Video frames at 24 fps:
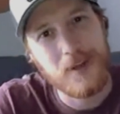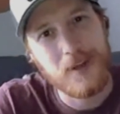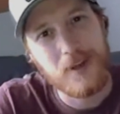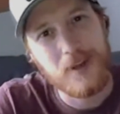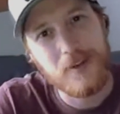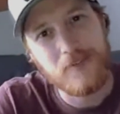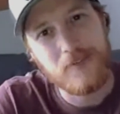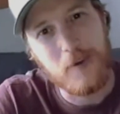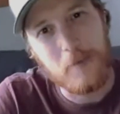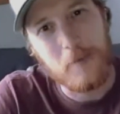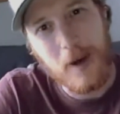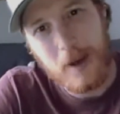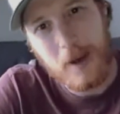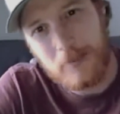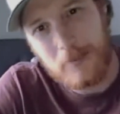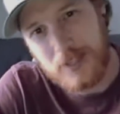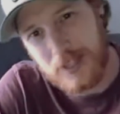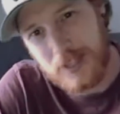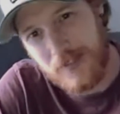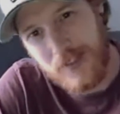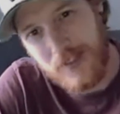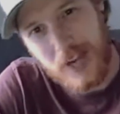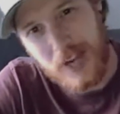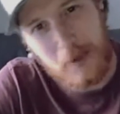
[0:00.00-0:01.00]
There might be
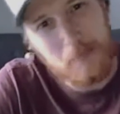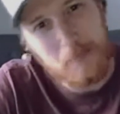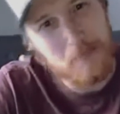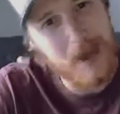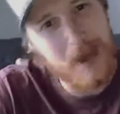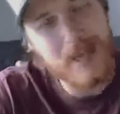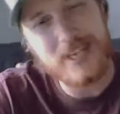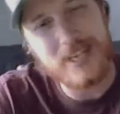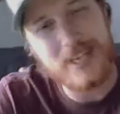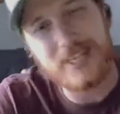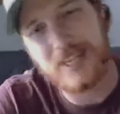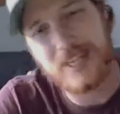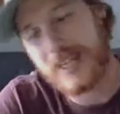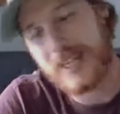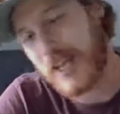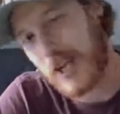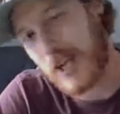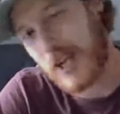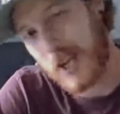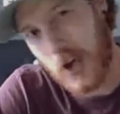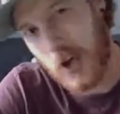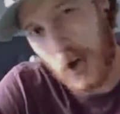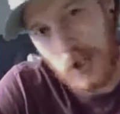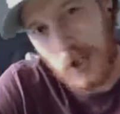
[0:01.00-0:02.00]
something amazing that
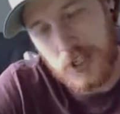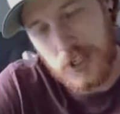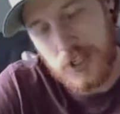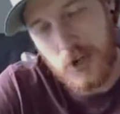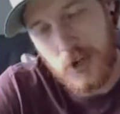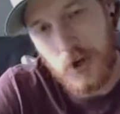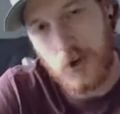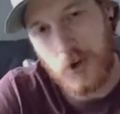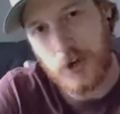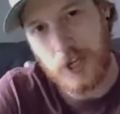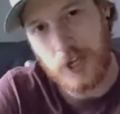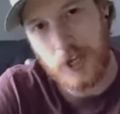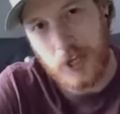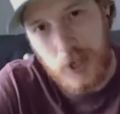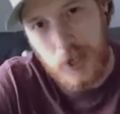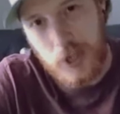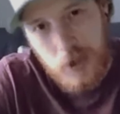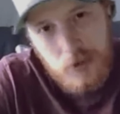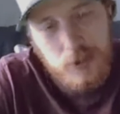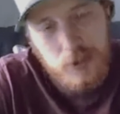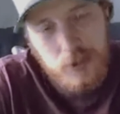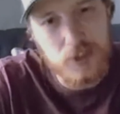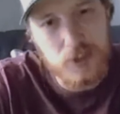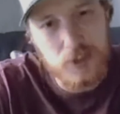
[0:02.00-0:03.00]
God is calling you
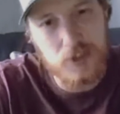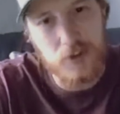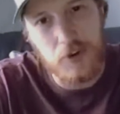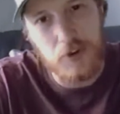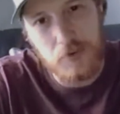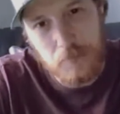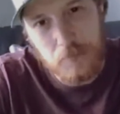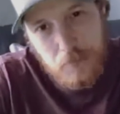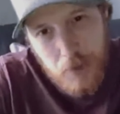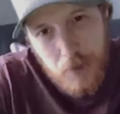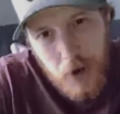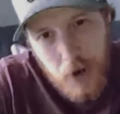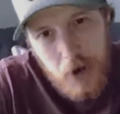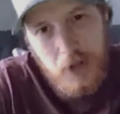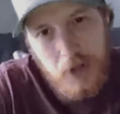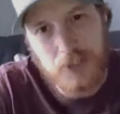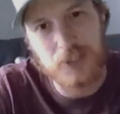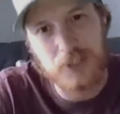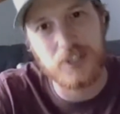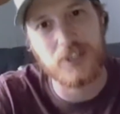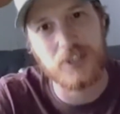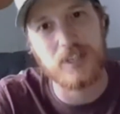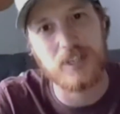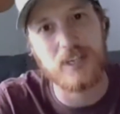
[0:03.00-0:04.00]
to do
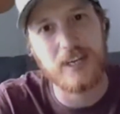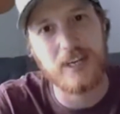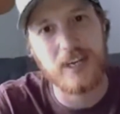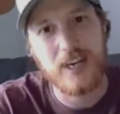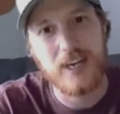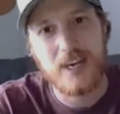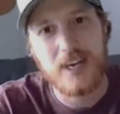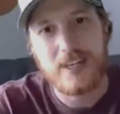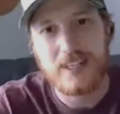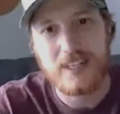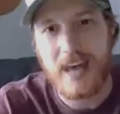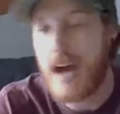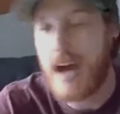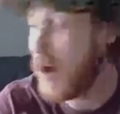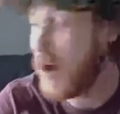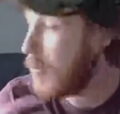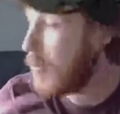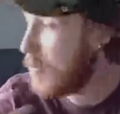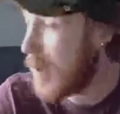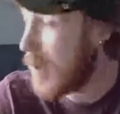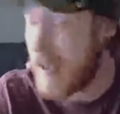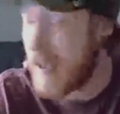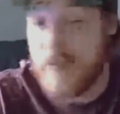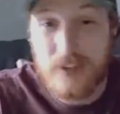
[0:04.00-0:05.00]
personally to help
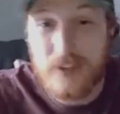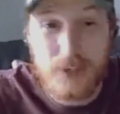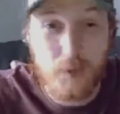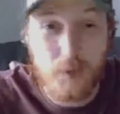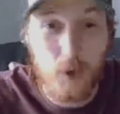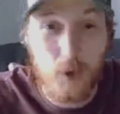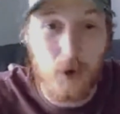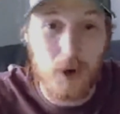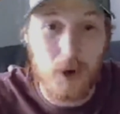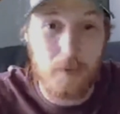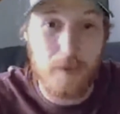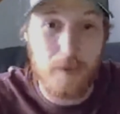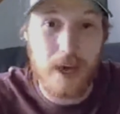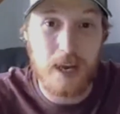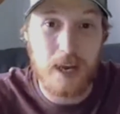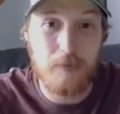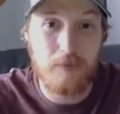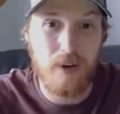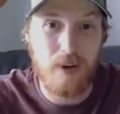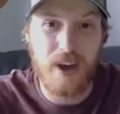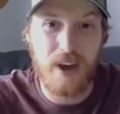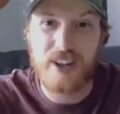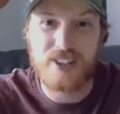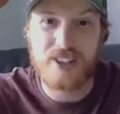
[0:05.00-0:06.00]
make this world a better
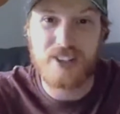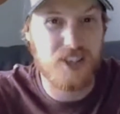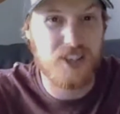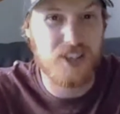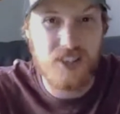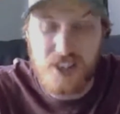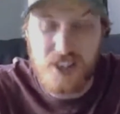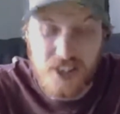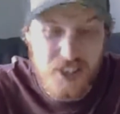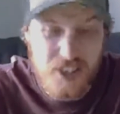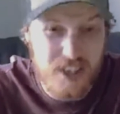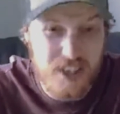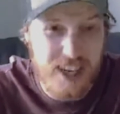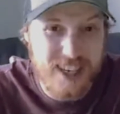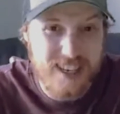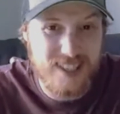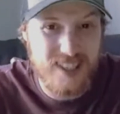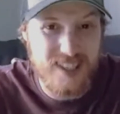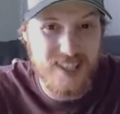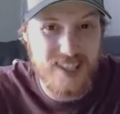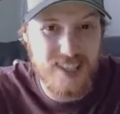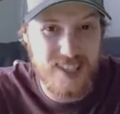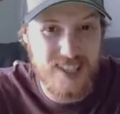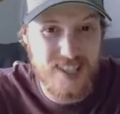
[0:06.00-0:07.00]
place that doesn't
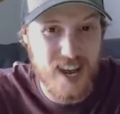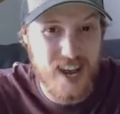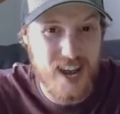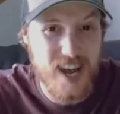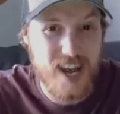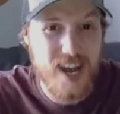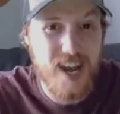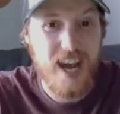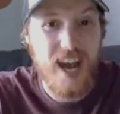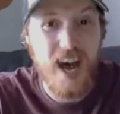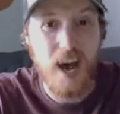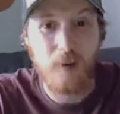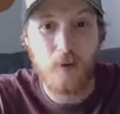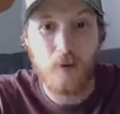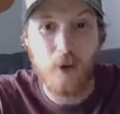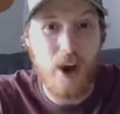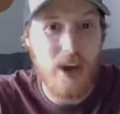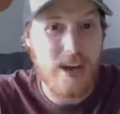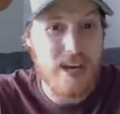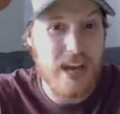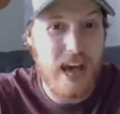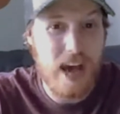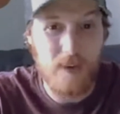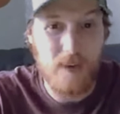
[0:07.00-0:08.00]
exist yet. And
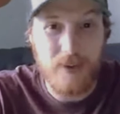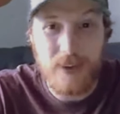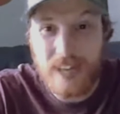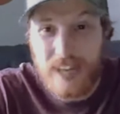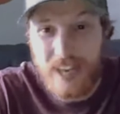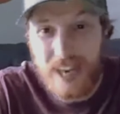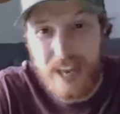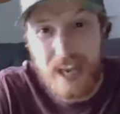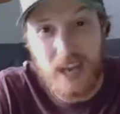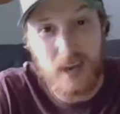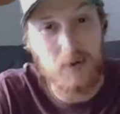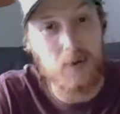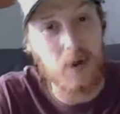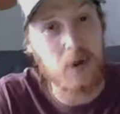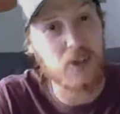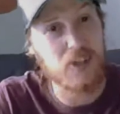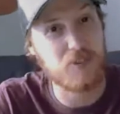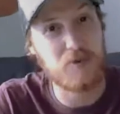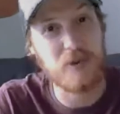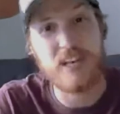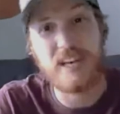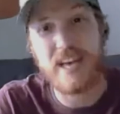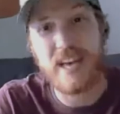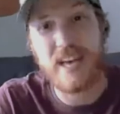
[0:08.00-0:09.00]
right now we need heroes,
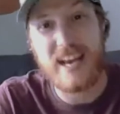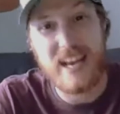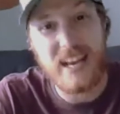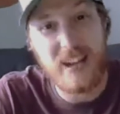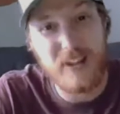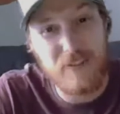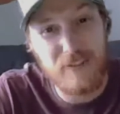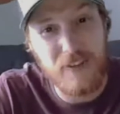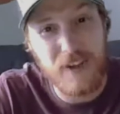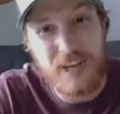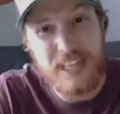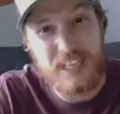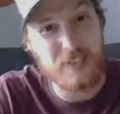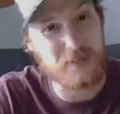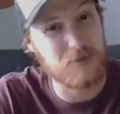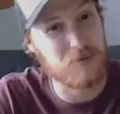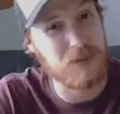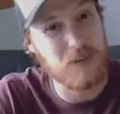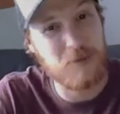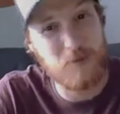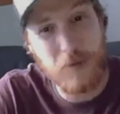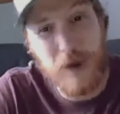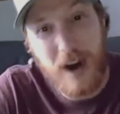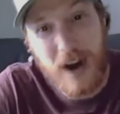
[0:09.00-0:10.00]
we need innovators, we
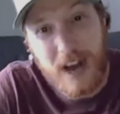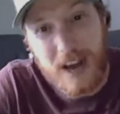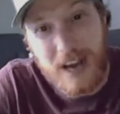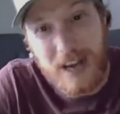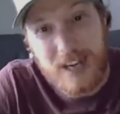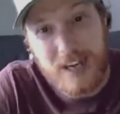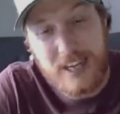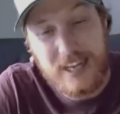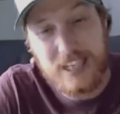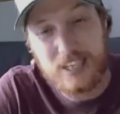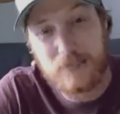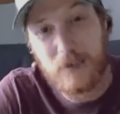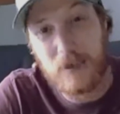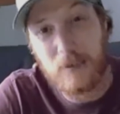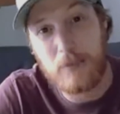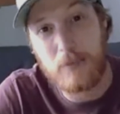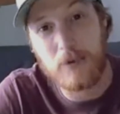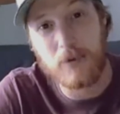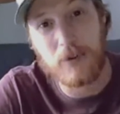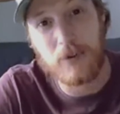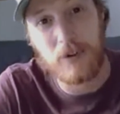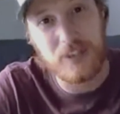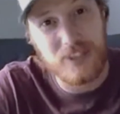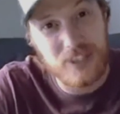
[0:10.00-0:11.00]
need pioneers, people
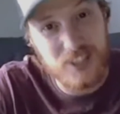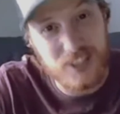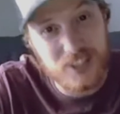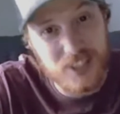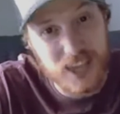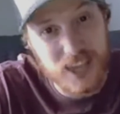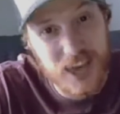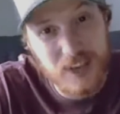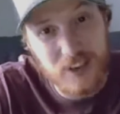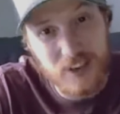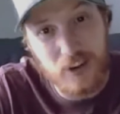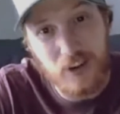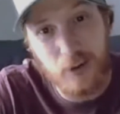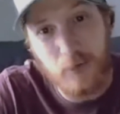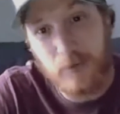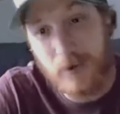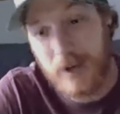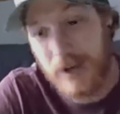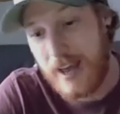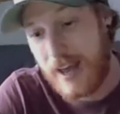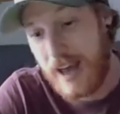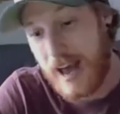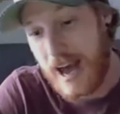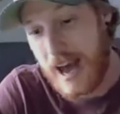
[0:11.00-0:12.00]
who can stand up
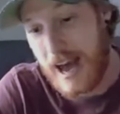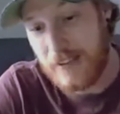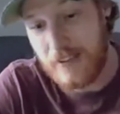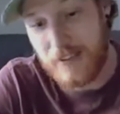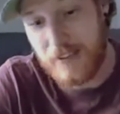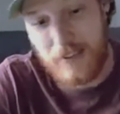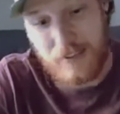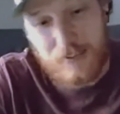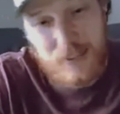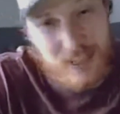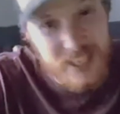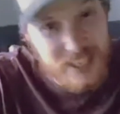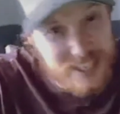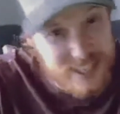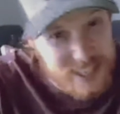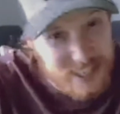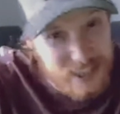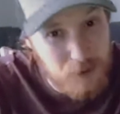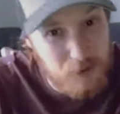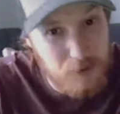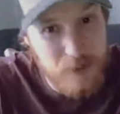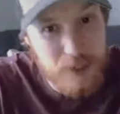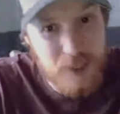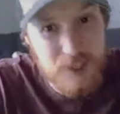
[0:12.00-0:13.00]
and fix
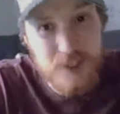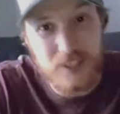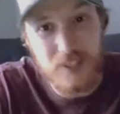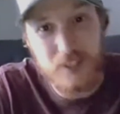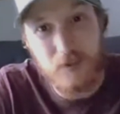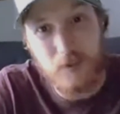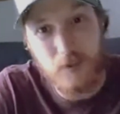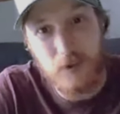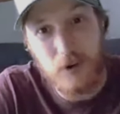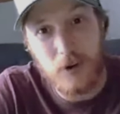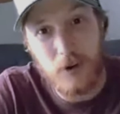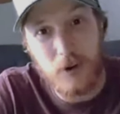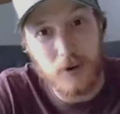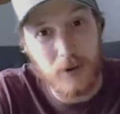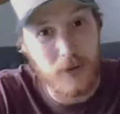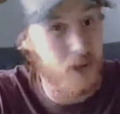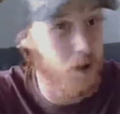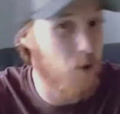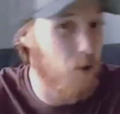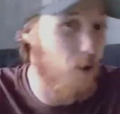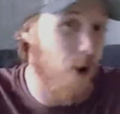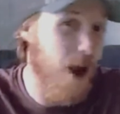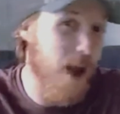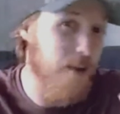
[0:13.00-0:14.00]
little bits of the world in a
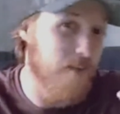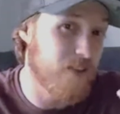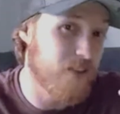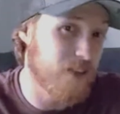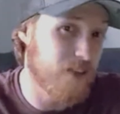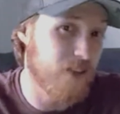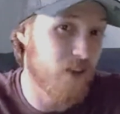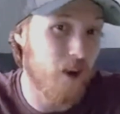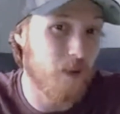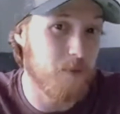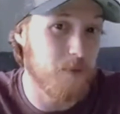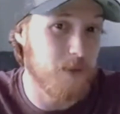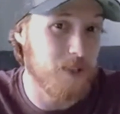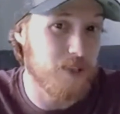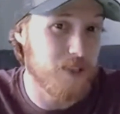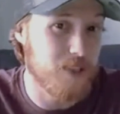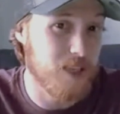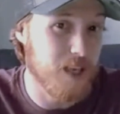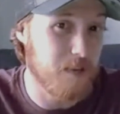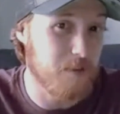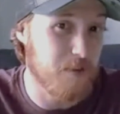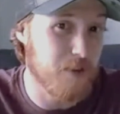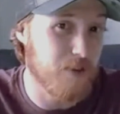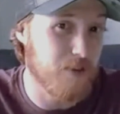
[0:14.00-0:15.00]
way that's not been
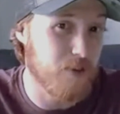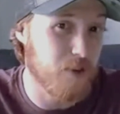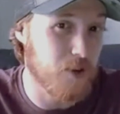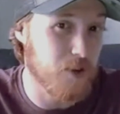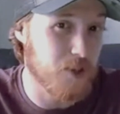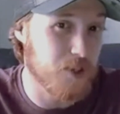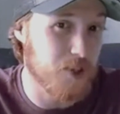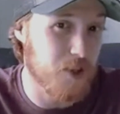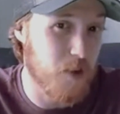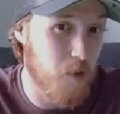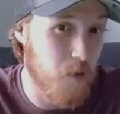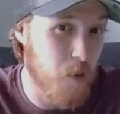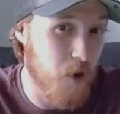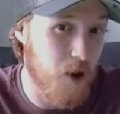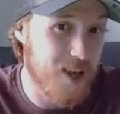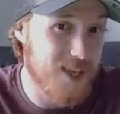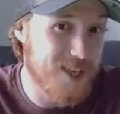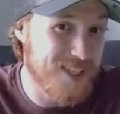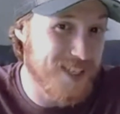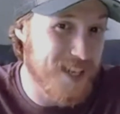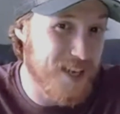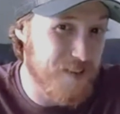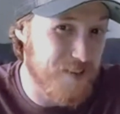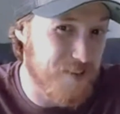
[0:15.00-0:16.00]
seen before. So what
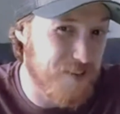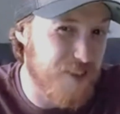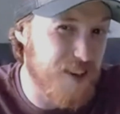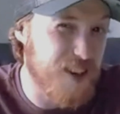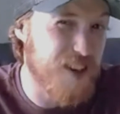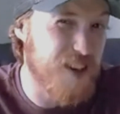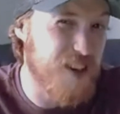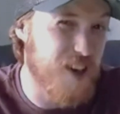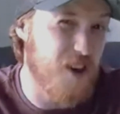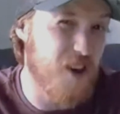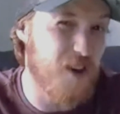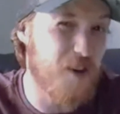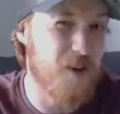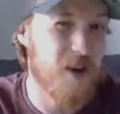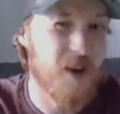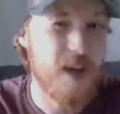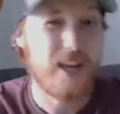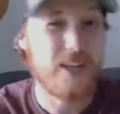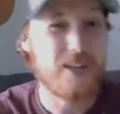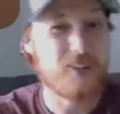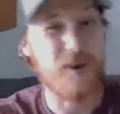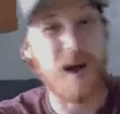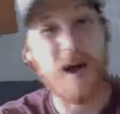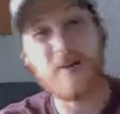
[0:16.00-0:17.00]
is it for you?
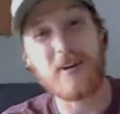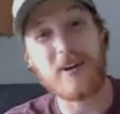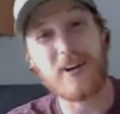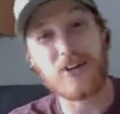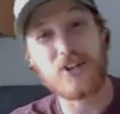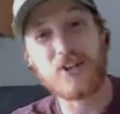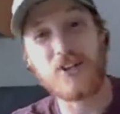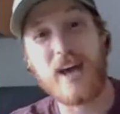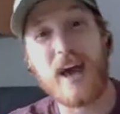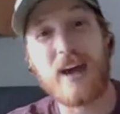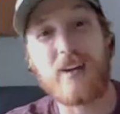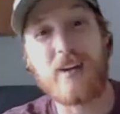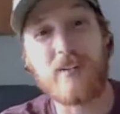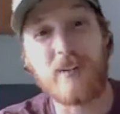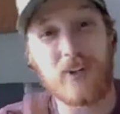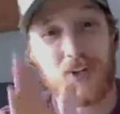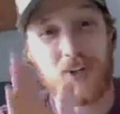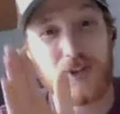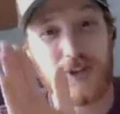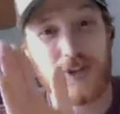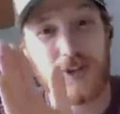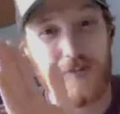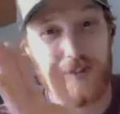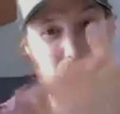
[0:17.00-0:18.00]
So I'm going to challenge
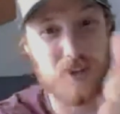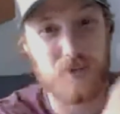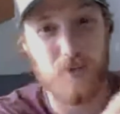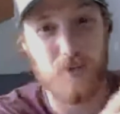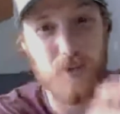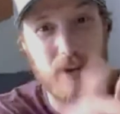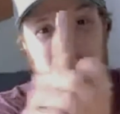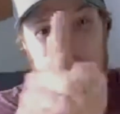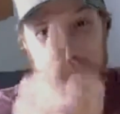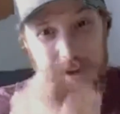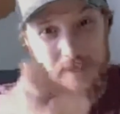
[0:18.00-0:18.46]
you this week.